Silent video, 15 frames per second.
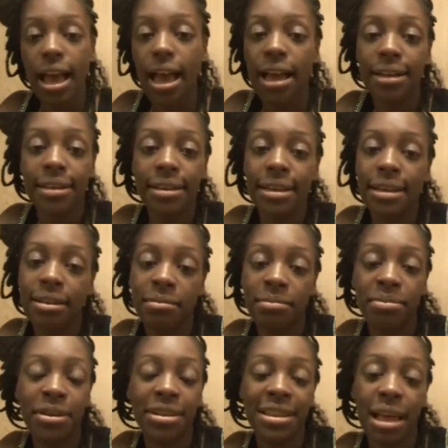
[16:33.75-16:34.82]
I didn't
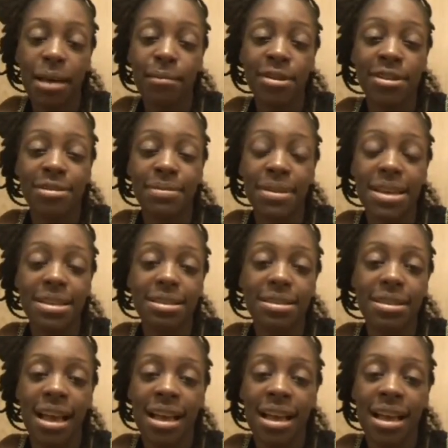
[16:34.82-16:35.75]
put that much space.